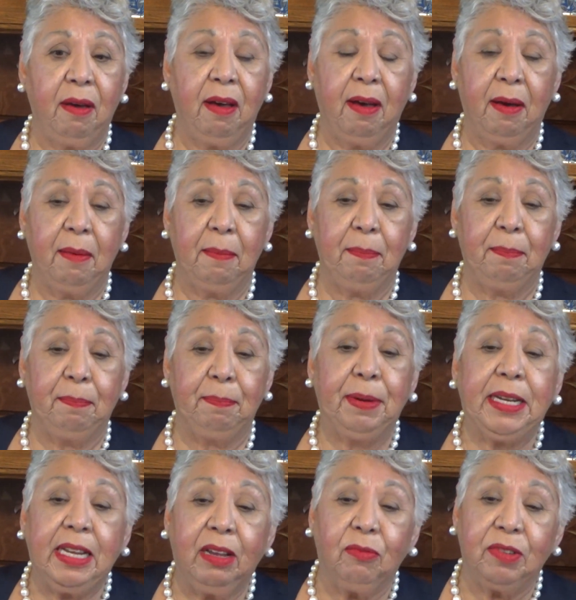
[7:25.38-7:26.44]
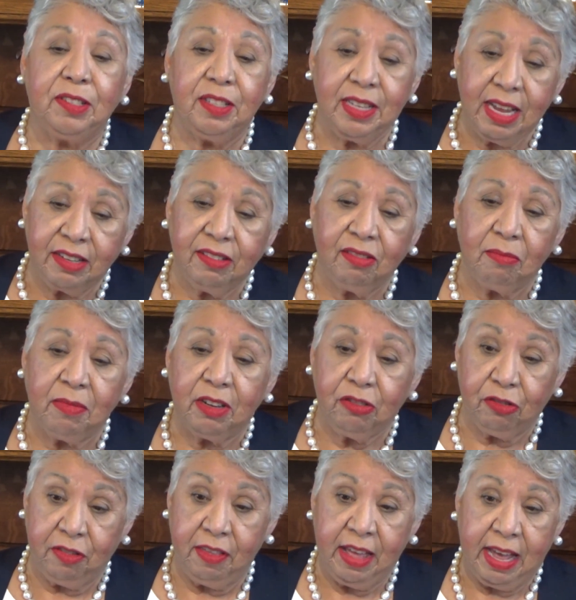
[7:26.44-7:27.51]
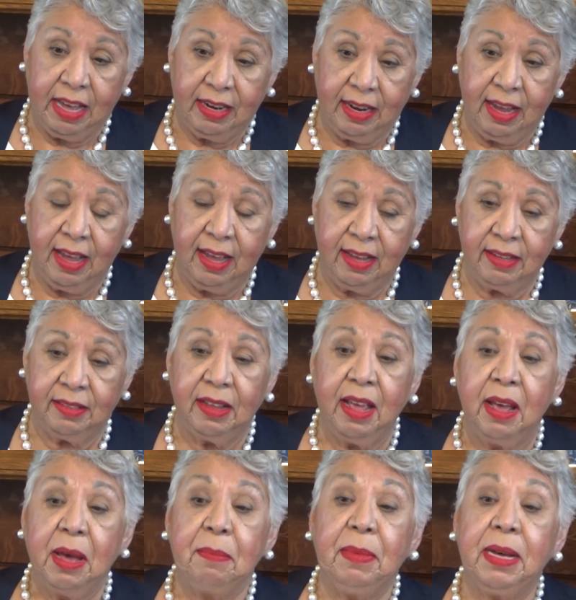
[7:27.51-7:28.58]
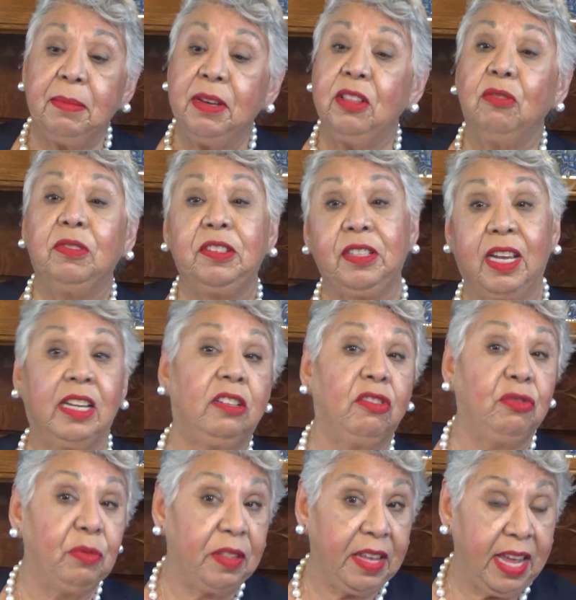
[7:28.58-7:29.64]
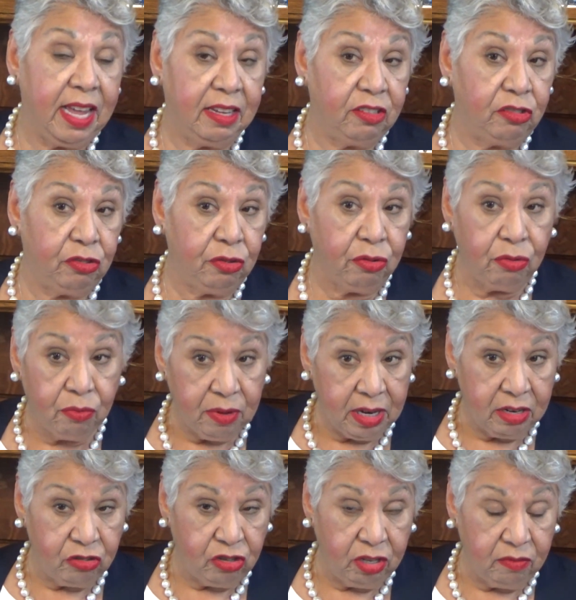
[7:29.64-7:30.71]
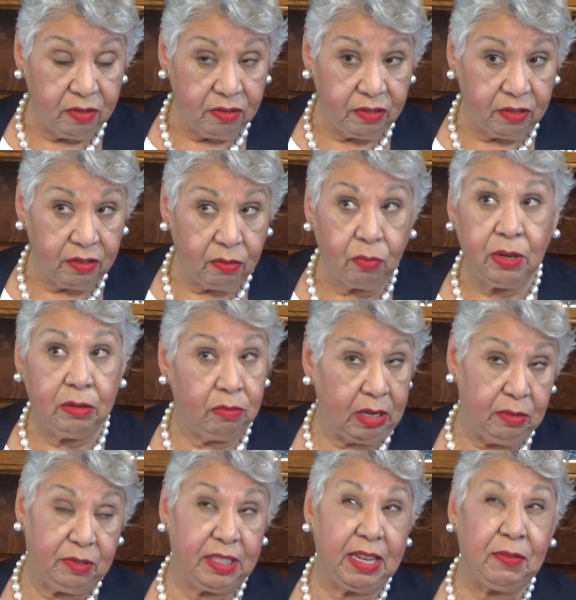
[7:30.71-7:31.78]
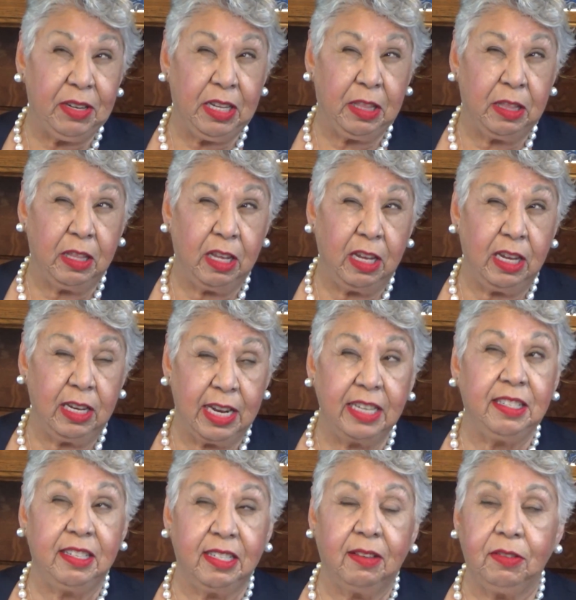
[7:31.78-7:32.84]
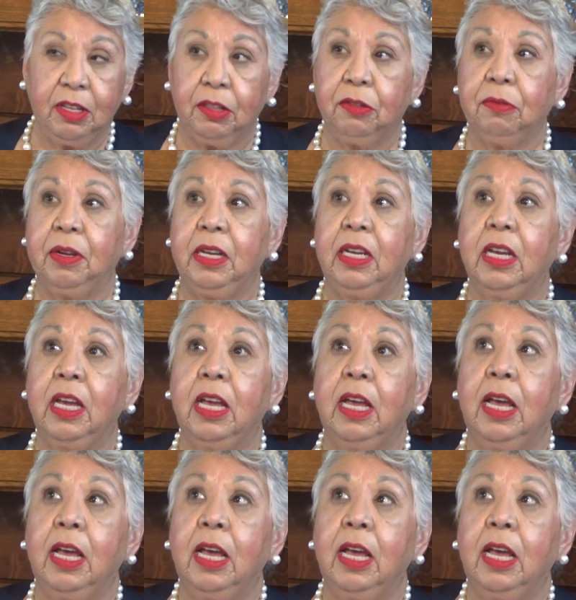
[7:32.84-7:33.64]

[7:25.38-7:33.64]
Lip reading: But it was not so much that as my mother was diagnosed with cancer when it was 1973.